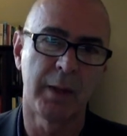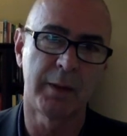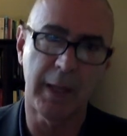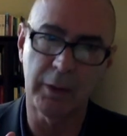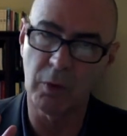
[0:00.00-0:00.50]

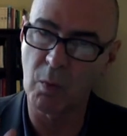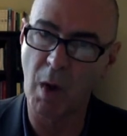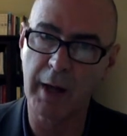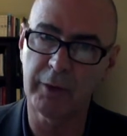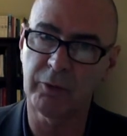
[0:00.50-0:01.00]
they don't
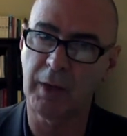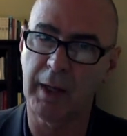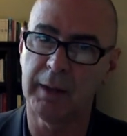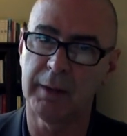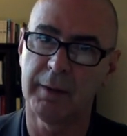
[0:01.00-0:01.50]
want to
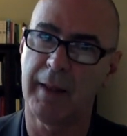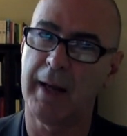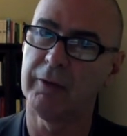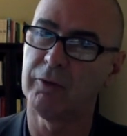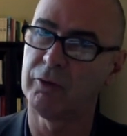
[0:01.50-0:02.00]
say
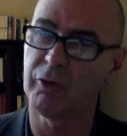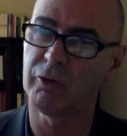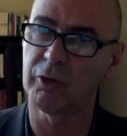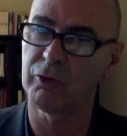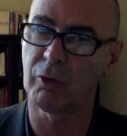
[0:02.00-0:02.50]
that it's
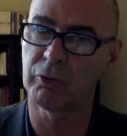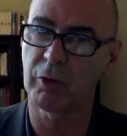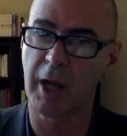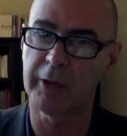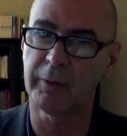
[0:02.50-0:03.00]
just a social
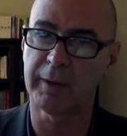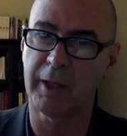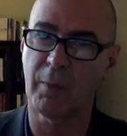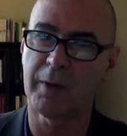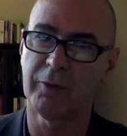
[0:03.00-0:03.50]
contract.
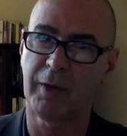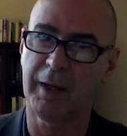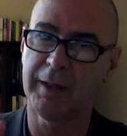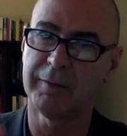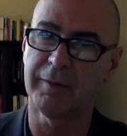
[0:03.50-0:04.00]
They want to
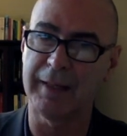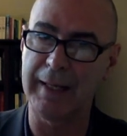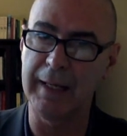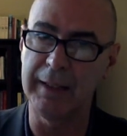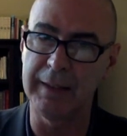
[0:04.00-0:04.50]
say it's an
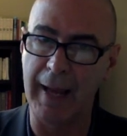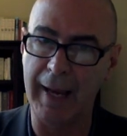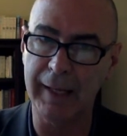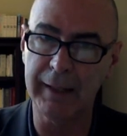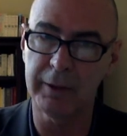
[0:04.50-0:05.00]

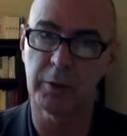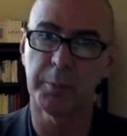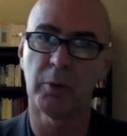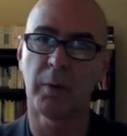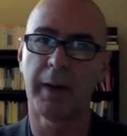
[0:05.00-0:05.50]

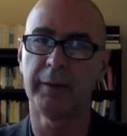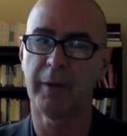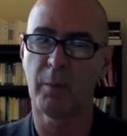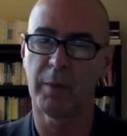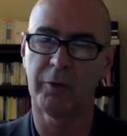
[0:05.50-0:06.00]
inalienable right.
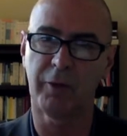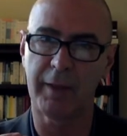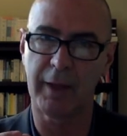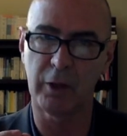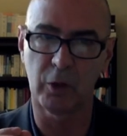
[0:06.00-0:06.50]
They want to
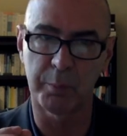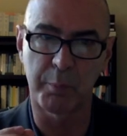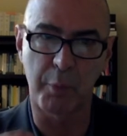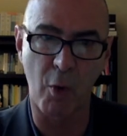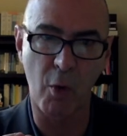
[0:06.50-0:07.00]
say that you're
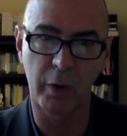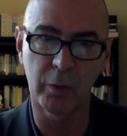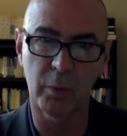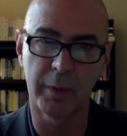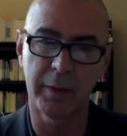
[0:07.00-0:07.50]

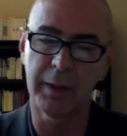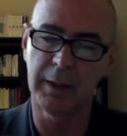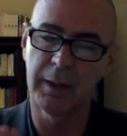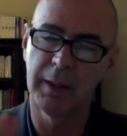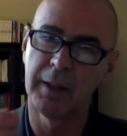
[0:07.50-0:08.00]
born with
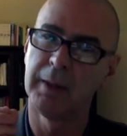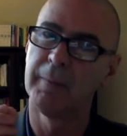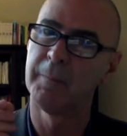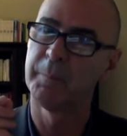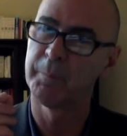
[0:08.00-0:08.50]
the
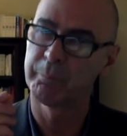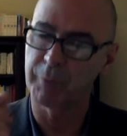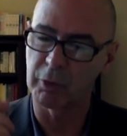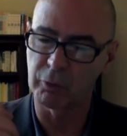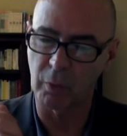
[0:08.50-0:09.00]

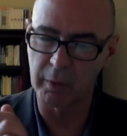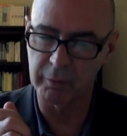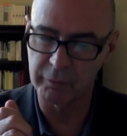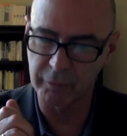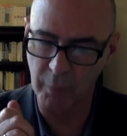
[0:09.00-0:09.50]
sort
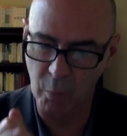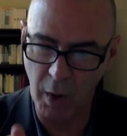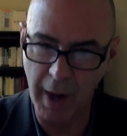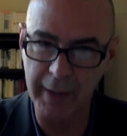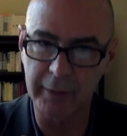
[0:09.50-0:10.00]
of
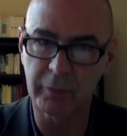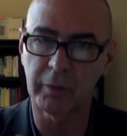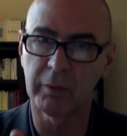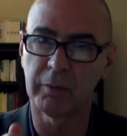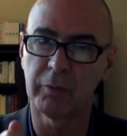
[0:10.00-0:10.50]
right
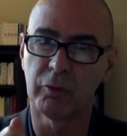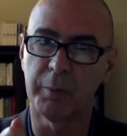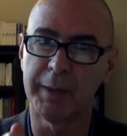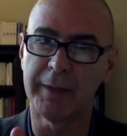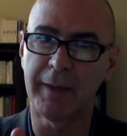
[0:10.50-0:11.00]
to
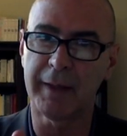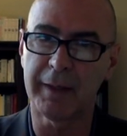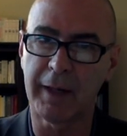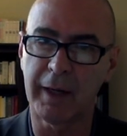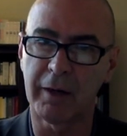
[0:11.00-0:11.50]
be taken
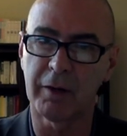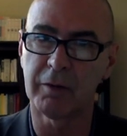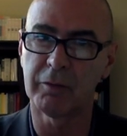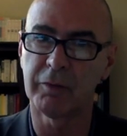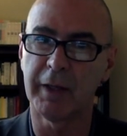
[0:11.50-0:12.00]
care
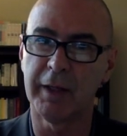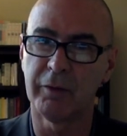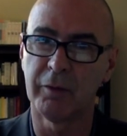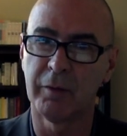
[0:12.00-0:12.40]
of in